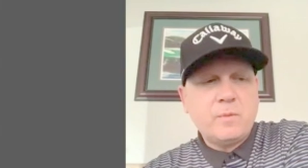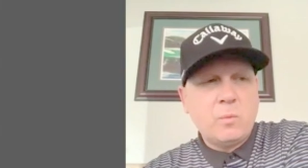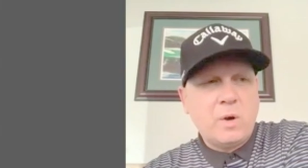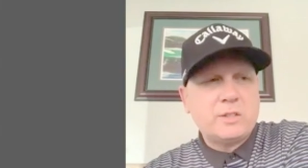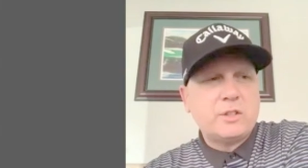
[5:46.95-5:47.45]

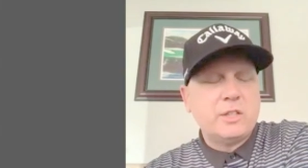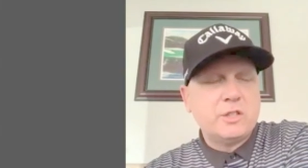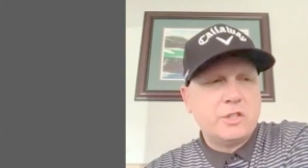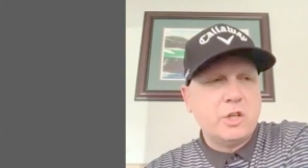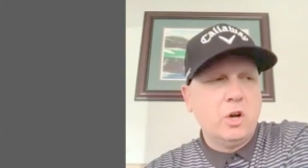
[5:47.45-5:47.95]
watching a
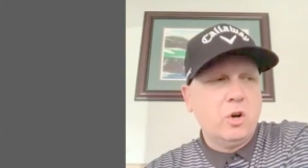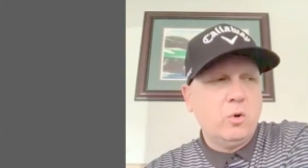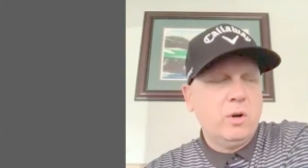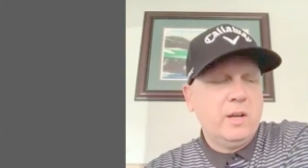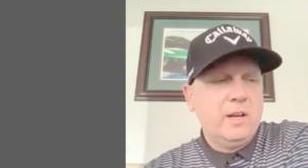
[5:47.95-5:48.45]
show,
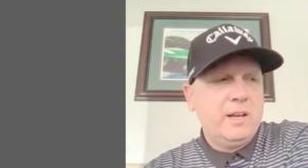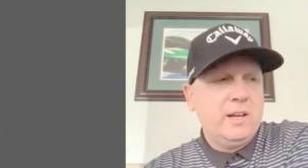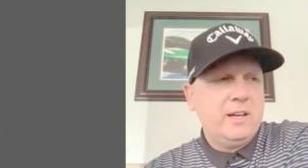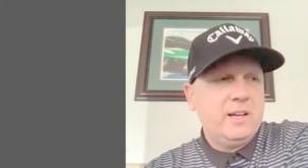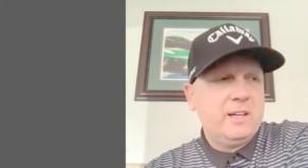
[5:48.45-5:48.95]

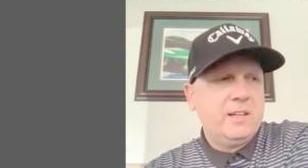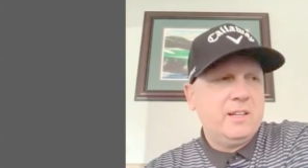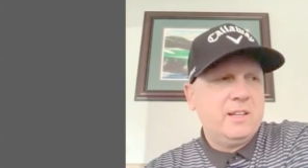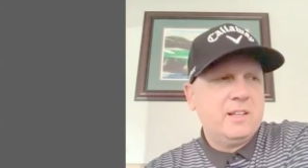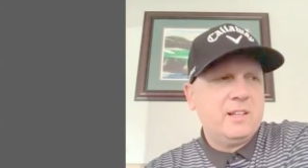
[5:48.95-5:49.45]

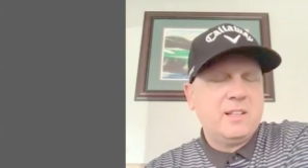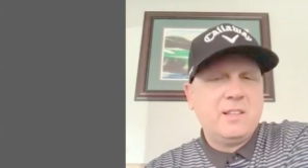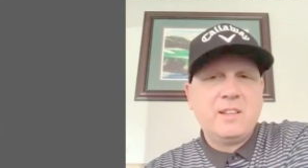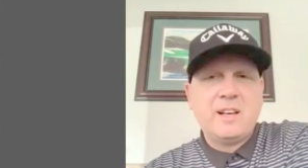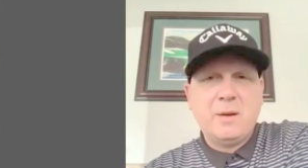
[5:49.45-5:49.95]
and
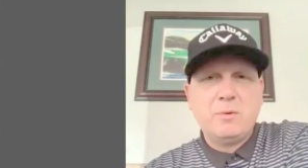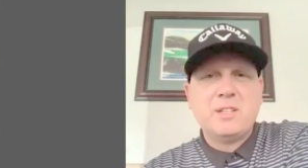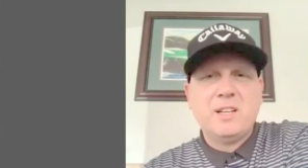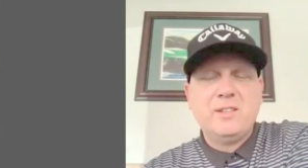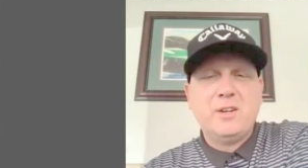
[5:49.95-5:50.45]
the guy was
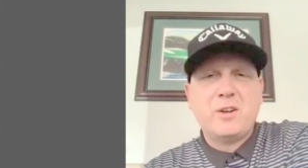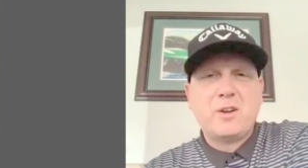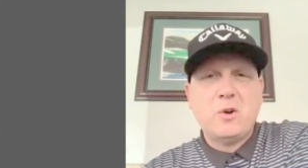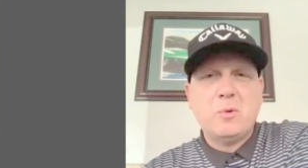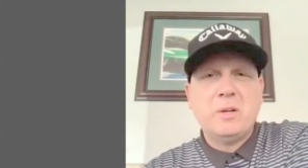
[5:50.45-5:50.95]
laying there in a
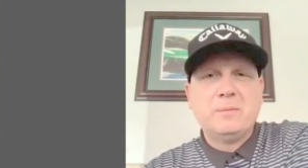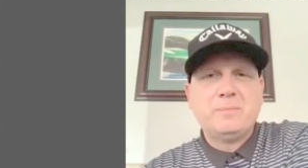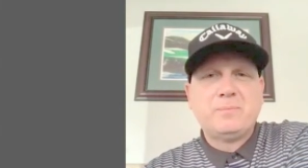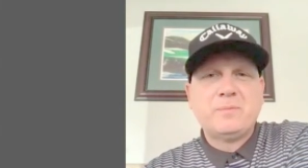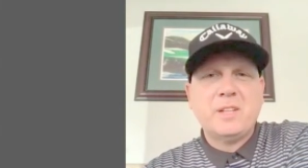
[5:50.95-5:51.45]
coma,
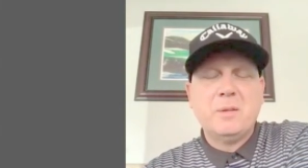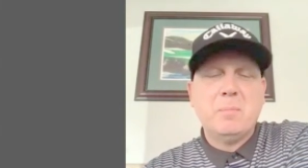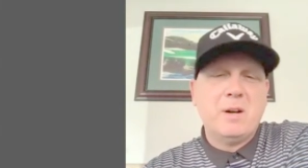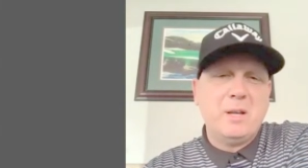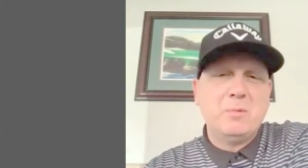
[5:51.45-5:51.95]
and the
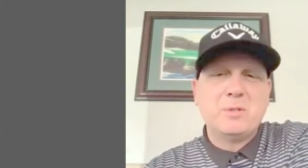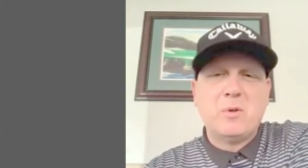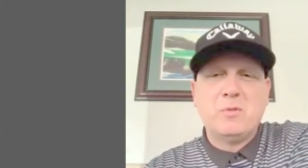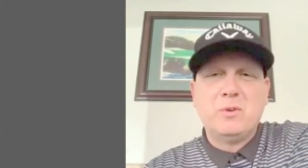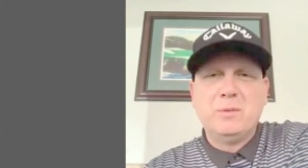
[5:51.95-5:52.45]
buddy was
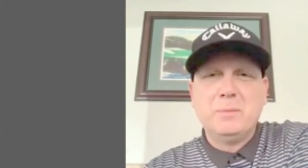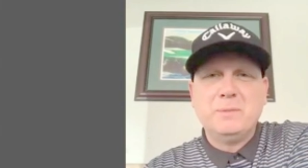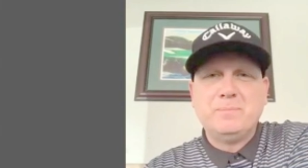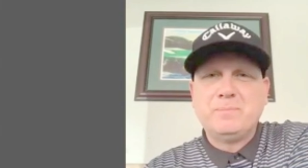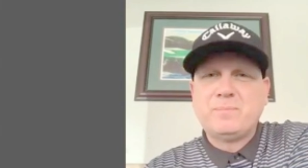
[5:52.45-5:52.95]
over him,
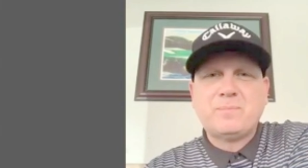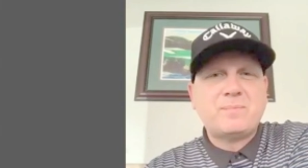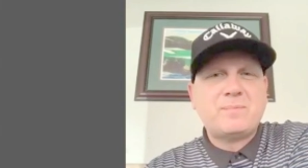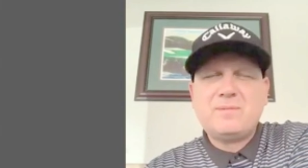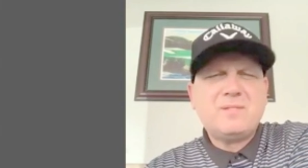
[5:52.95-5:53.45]
and
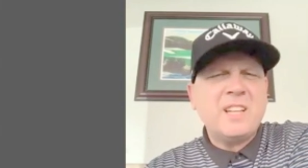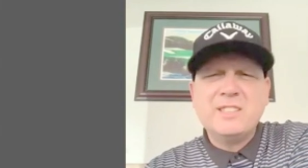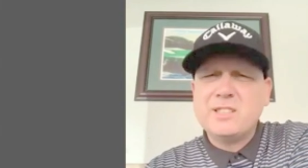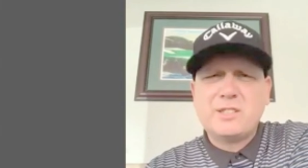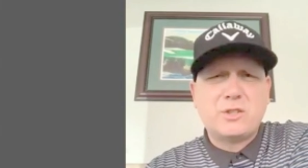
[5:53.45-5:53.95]

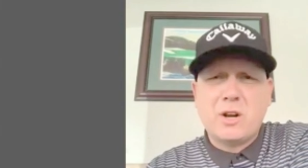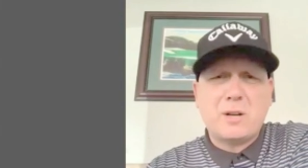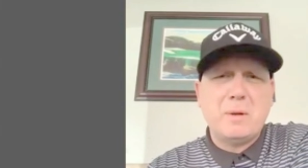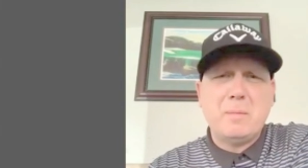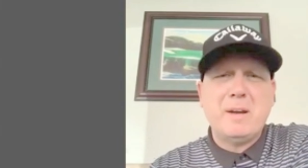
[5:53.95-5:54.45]
it just
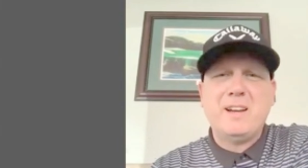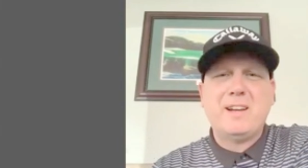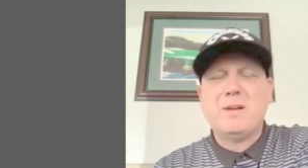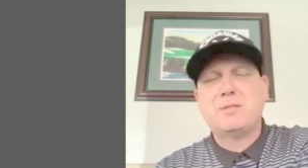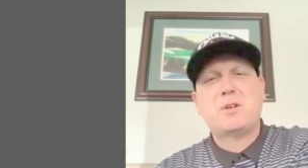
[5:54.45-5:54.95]
struck me, man.
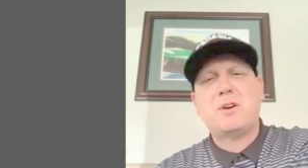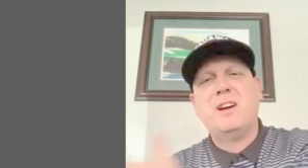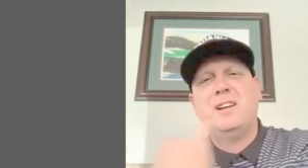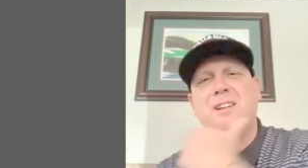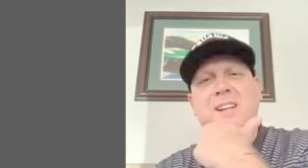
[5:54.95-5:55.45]
And I was
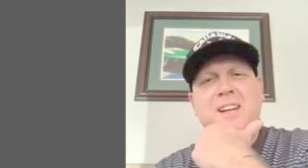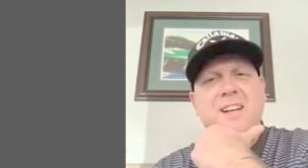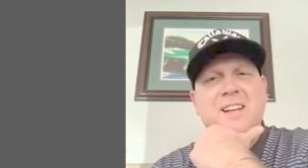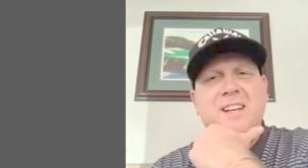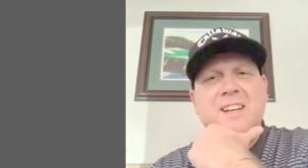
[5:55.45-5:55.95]
crying,
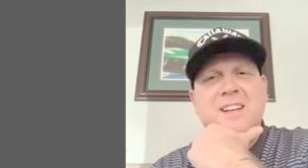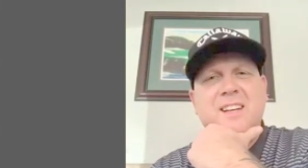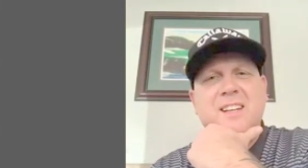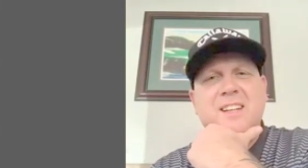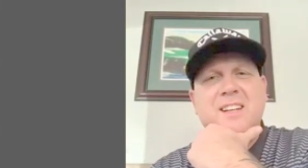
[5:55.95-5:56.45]

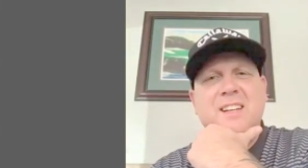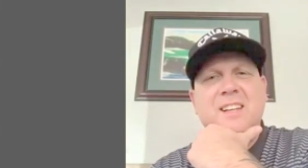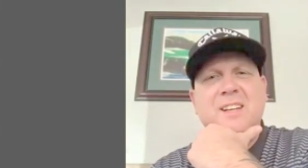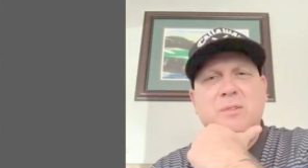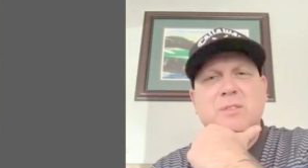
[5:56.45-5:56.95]
and
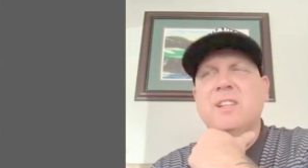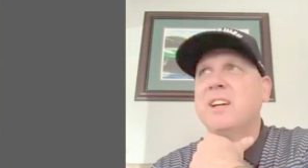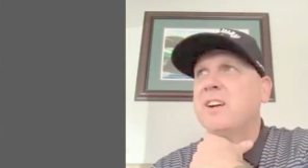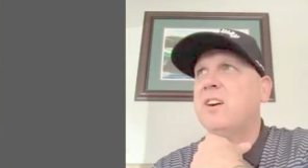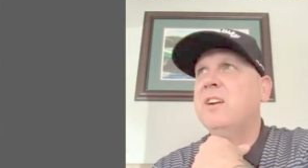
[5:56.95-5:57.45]
it was
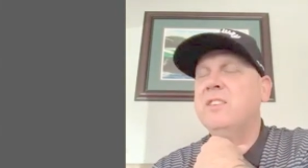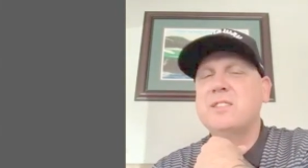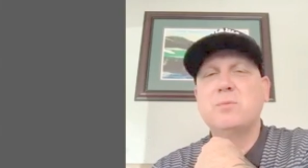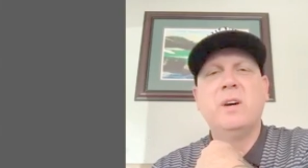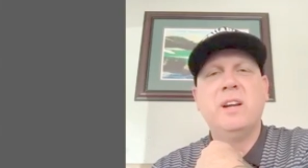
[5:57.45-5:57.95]
like, all right,
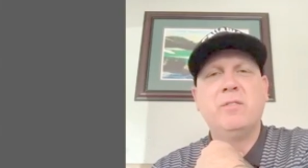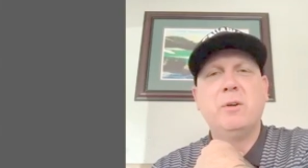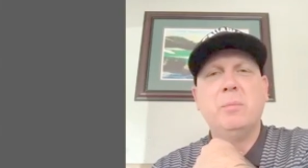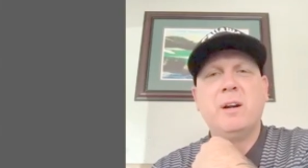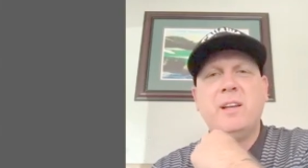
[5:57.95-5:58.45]
this is what
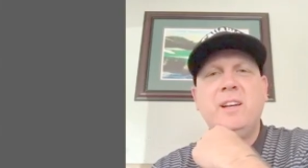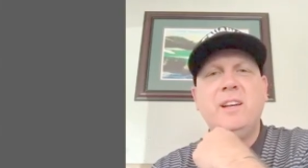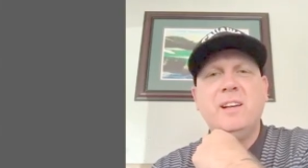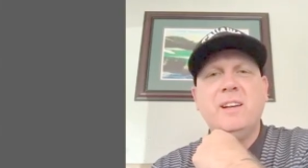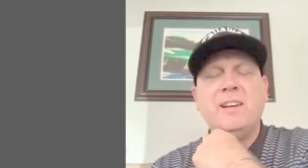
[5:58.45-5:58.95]

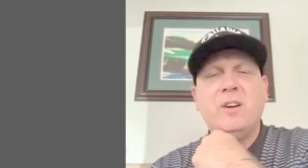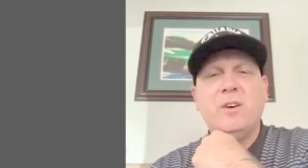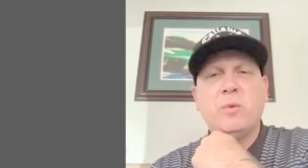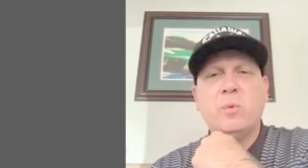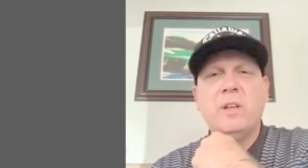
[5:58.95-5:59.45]
everybody, you know,
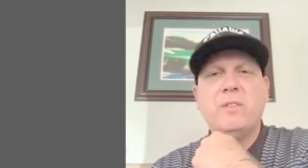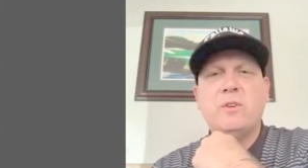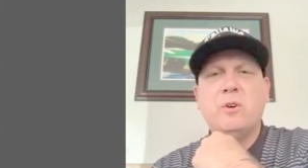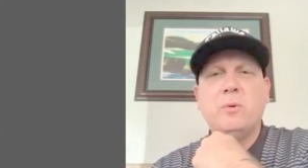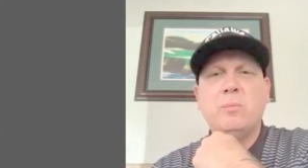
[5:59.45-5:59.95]
had went
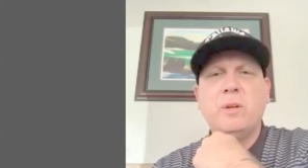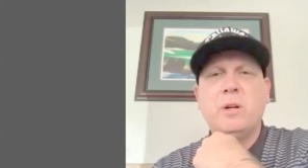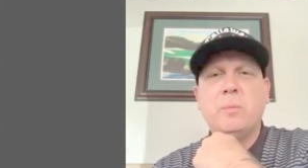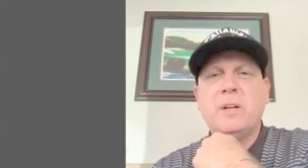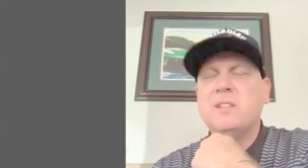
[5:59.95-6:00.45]
through, you
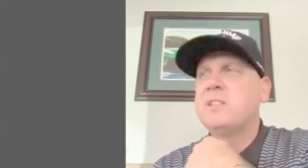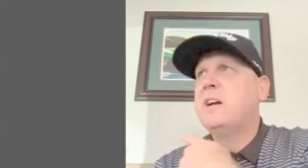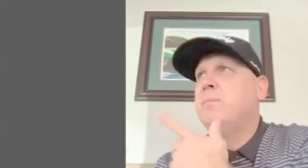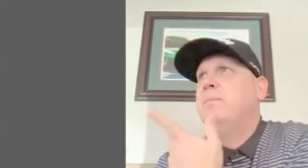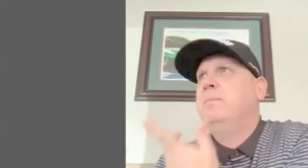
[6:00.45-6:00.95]
know, because I